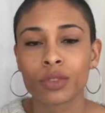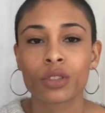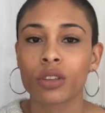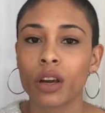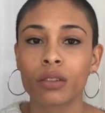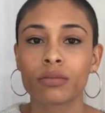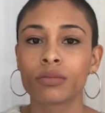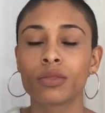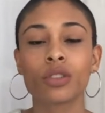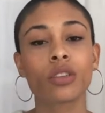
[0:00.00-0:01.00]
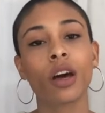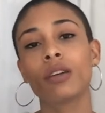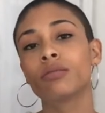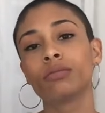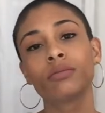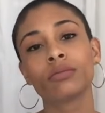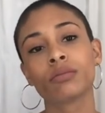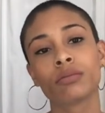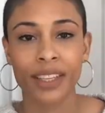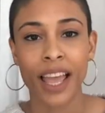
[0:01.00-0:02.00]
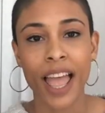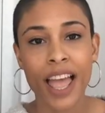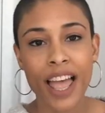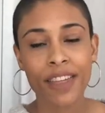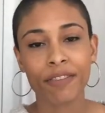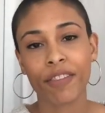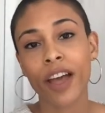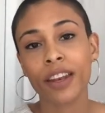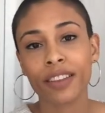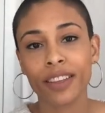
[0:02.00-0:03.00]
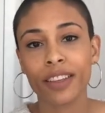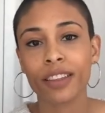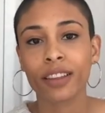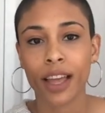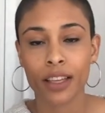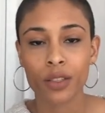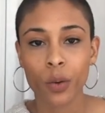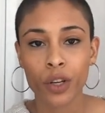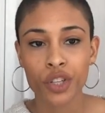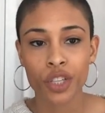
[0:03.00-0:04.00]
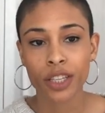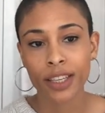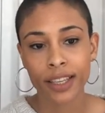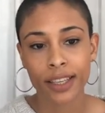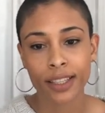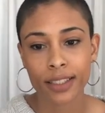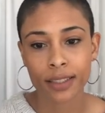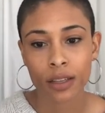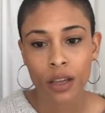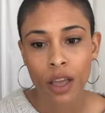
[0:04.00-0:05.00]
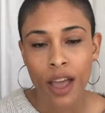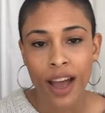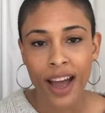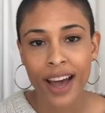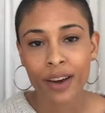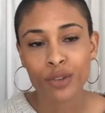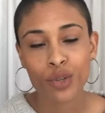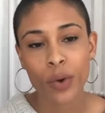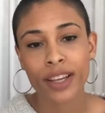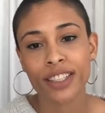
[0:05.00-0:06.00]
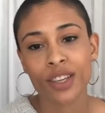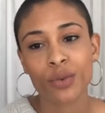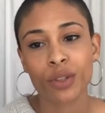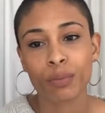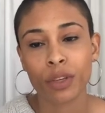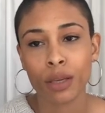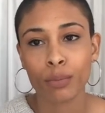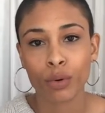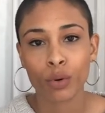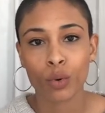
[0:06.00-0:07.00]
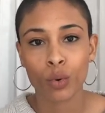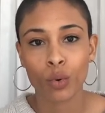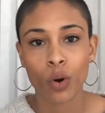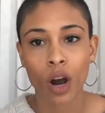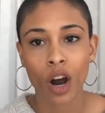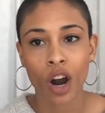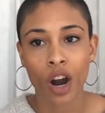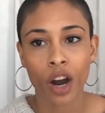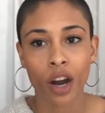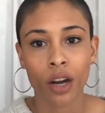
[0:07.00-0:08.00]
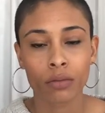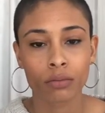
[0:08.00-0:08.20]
Just go. And finally, the last question is, how do I deal with people who are,